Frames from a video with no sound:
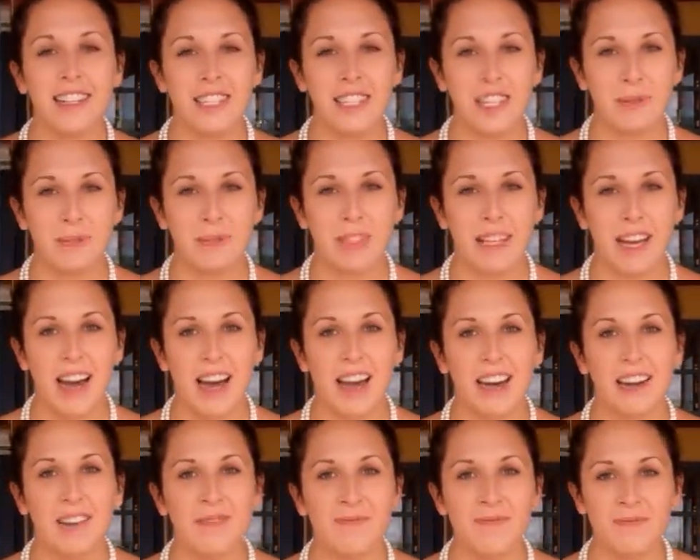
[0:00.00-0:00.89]

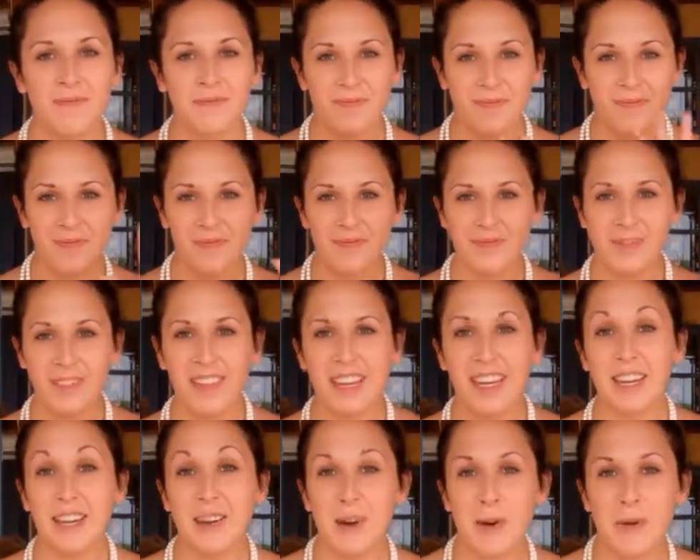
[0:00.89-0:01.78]
Cheapside.
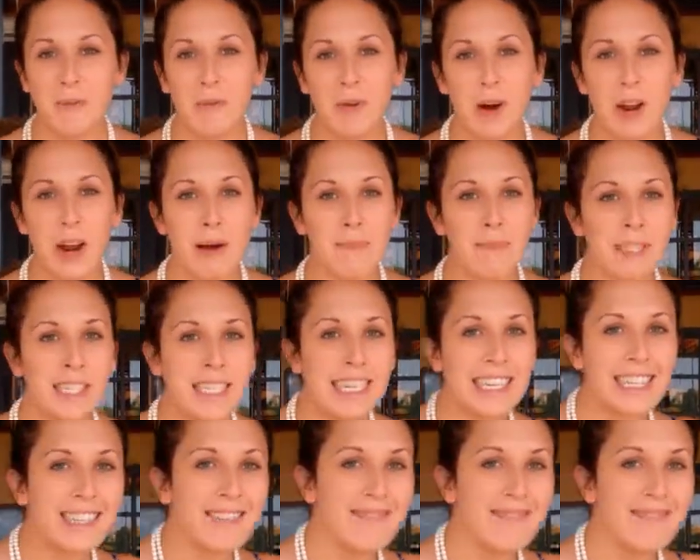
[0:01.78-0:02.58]
Bon appetit!